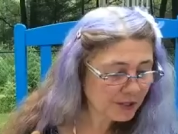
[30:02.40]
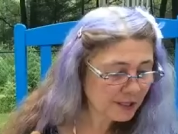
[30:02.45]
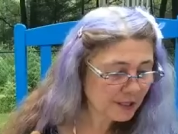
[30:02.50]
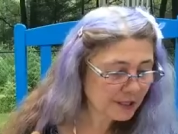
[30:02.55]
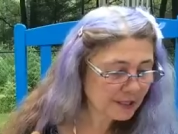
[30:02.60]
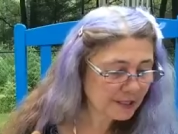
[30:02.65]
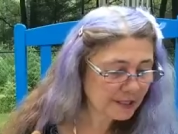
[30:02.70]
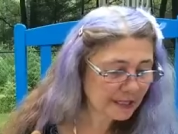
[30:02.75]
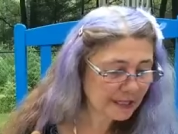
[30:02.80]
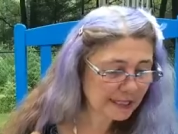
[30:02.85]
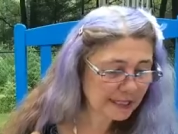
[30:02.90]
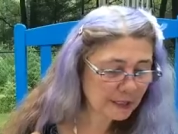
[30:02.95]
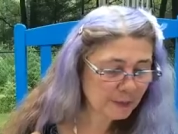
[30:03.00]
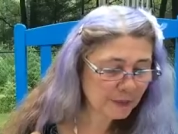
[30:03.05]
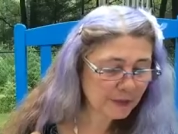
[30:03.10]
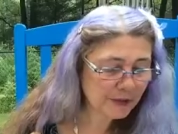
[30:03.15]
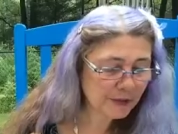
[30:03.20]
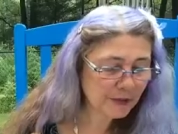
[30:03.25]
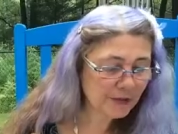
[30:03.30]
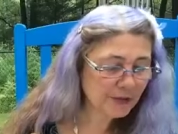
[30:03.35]
chestnut has
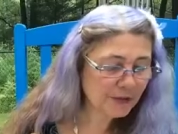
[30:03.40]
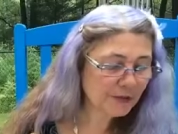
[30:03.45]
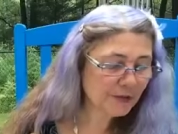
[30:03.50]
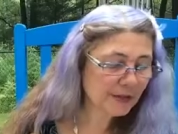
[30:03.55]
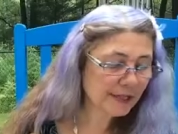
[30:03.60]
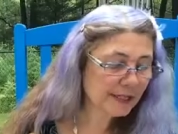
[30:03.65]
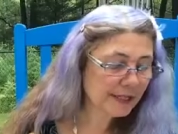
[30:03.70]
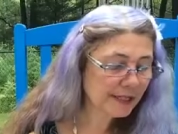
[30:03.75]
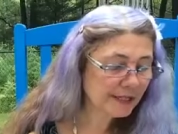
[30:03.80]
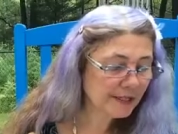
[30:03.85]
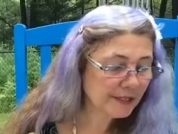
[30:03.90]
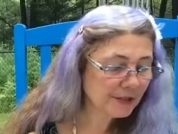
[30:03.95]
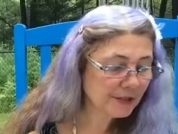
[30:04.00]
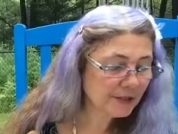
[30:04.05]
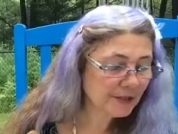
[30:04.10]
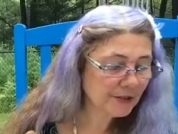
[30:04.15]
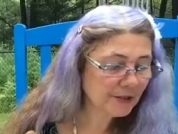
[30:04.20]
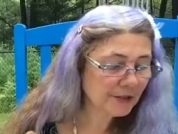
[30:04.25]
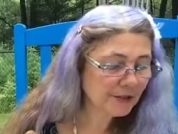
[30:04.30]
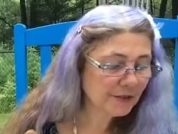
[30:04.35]
been used for kidney
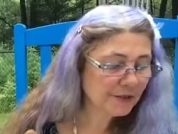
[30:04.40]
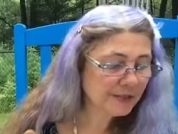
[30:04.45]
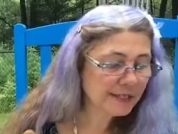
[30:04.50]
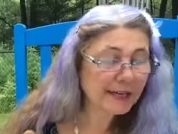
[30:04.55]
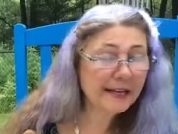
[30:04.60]
stones